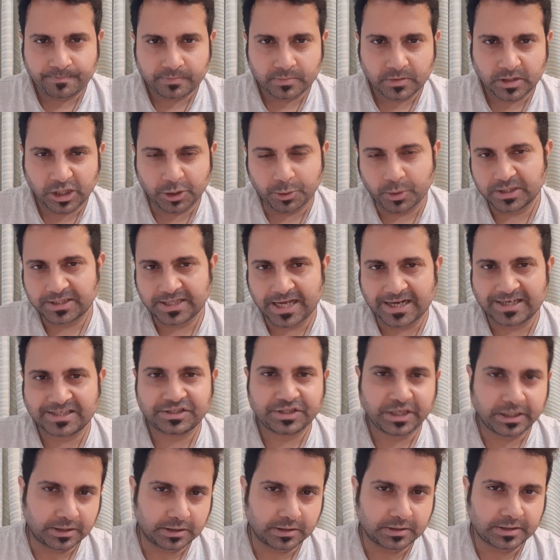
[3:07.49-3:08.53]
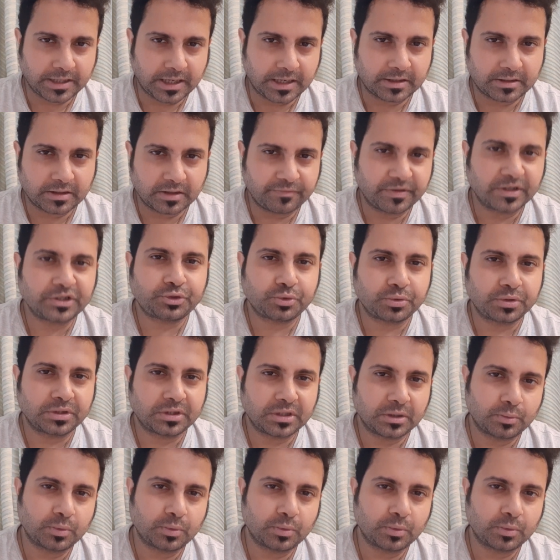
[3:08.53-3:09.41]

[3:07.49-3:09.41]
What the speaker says: the US had stated that eventually they